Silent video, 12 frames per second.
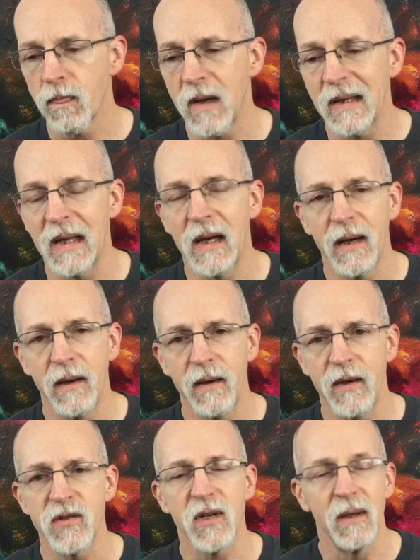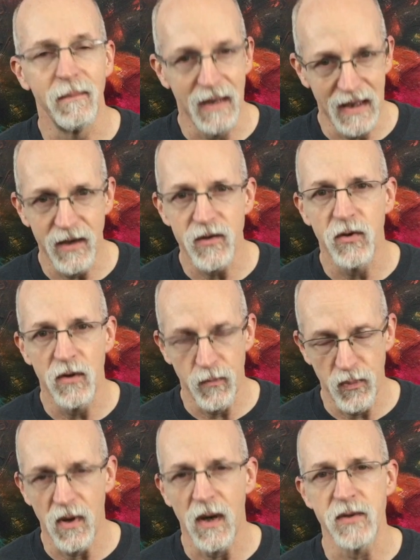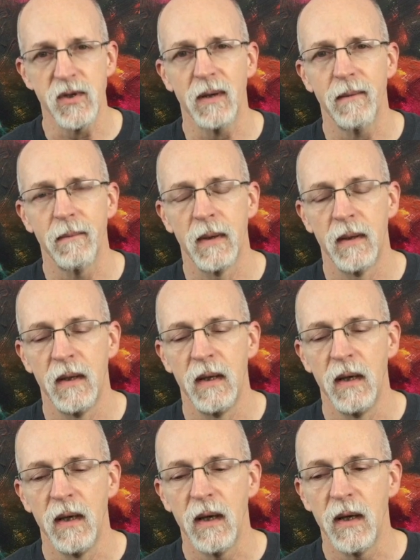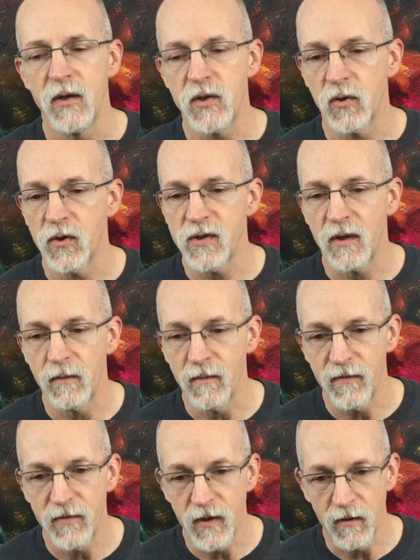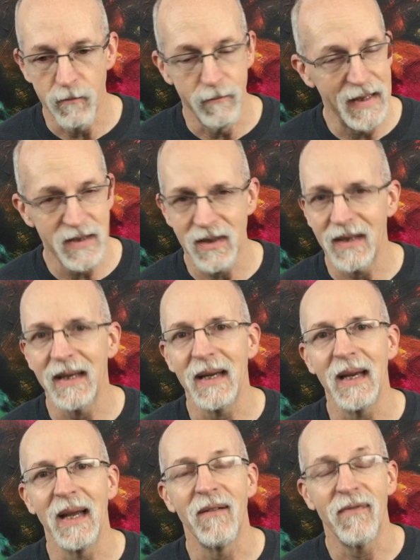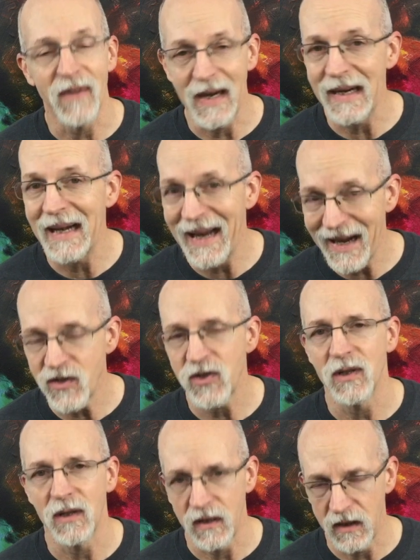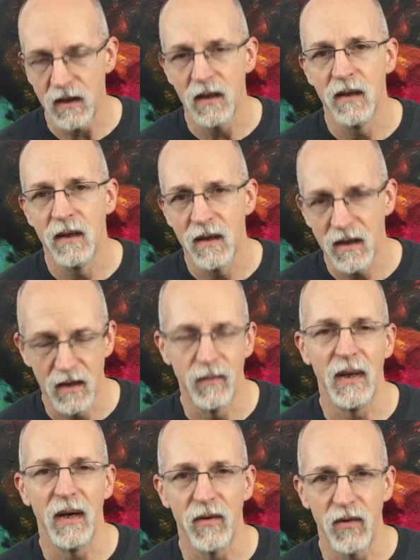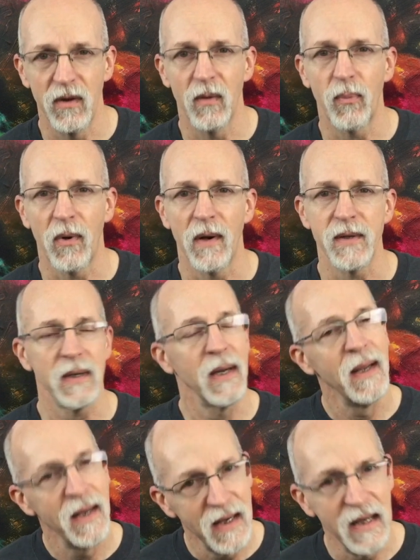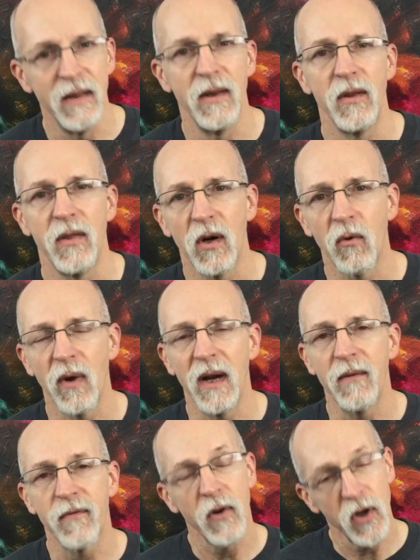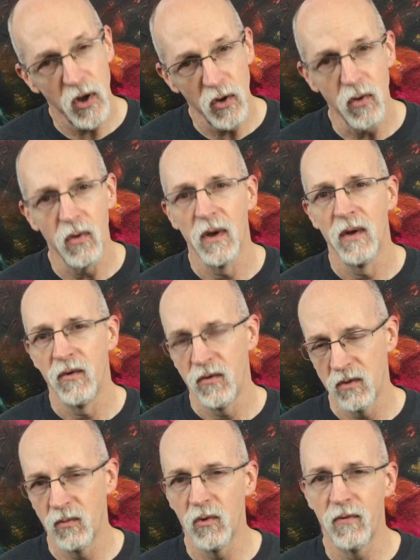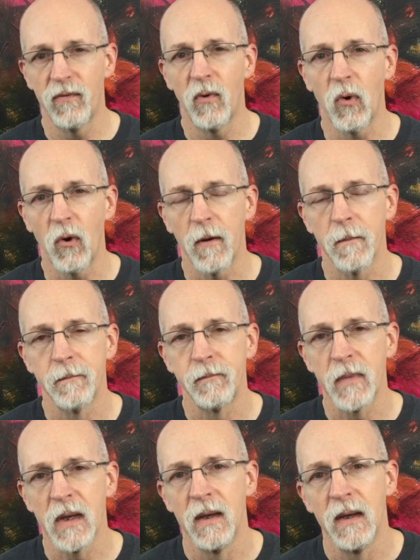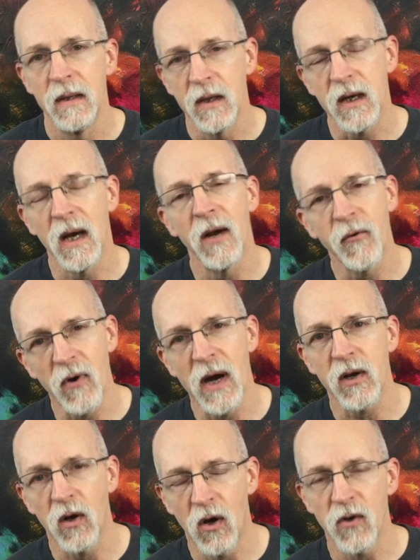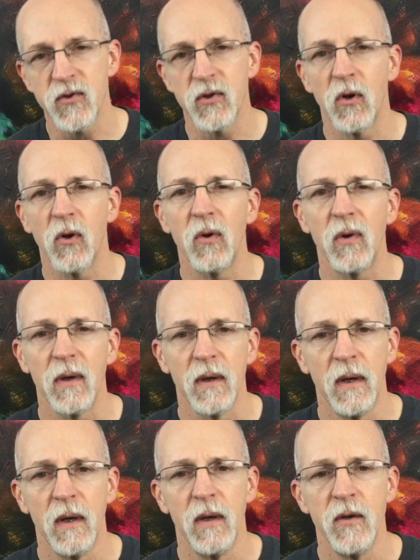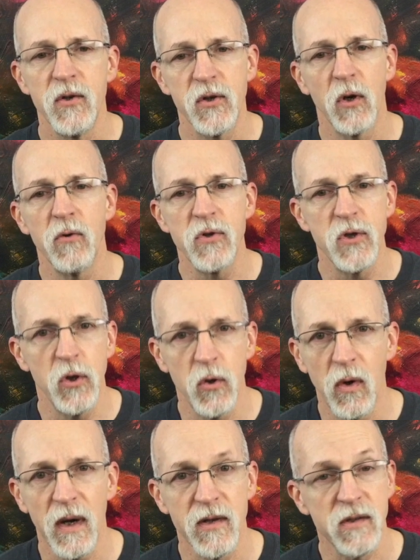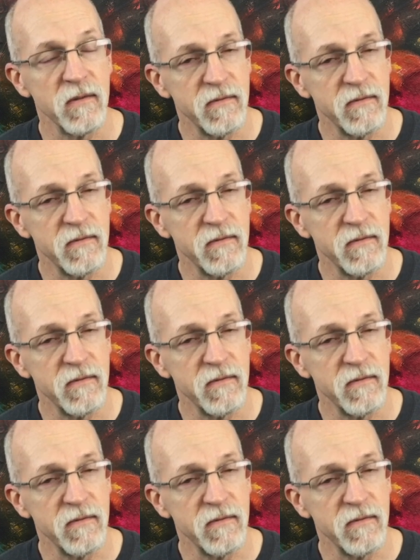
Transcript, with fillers: client is committed to the project. It assures that they're mentally and financially committed to the project and that they're ready for you to move forward. The contract also shows you as a